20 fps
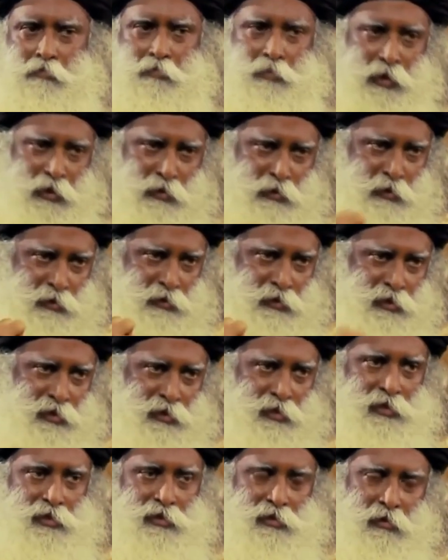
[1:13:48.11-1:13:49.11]
Because
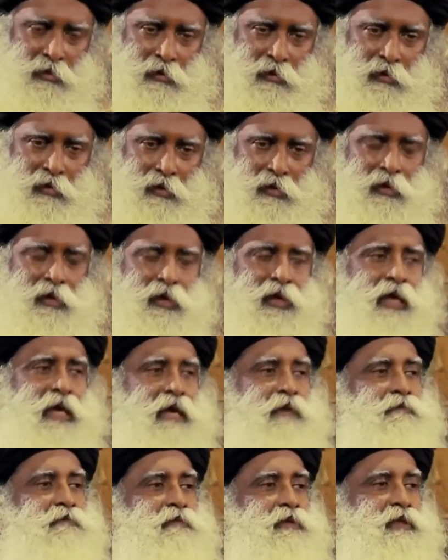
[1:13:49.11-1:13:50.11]
this is on,
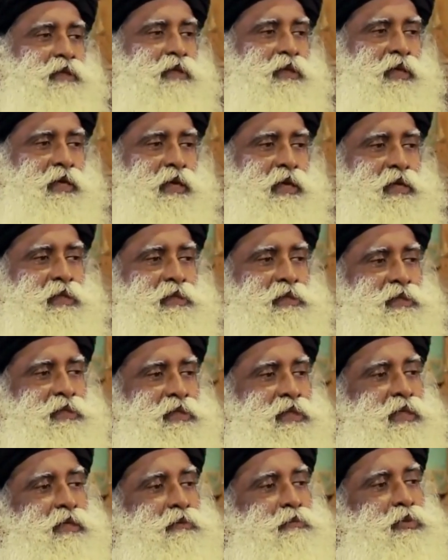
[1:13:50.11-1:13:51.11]
everything else
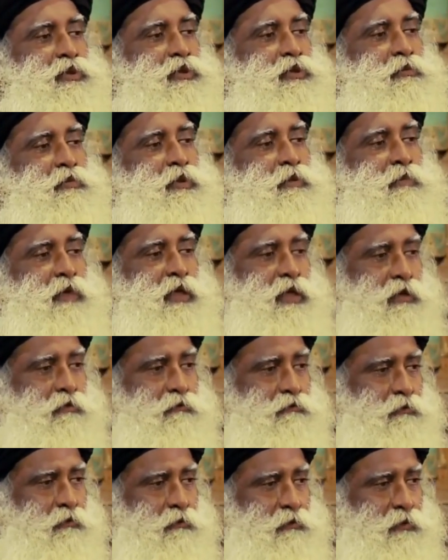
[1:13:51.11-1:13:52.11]
seems to be
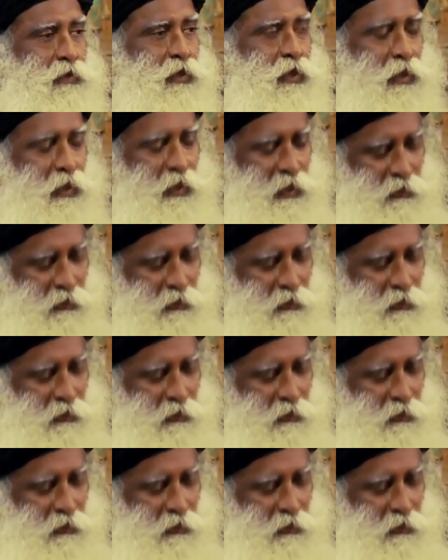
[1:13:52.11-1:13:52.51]
meaningful.